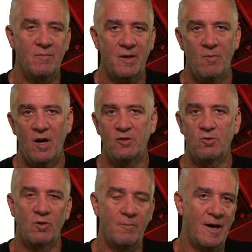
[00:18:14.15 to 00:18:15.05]
they might
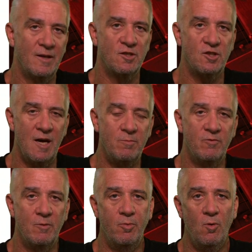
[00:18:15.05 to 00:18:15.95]
talk about the shape of
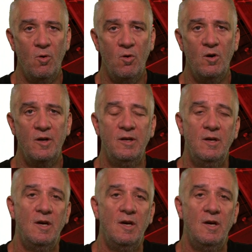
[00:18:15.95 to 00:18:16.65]
the board,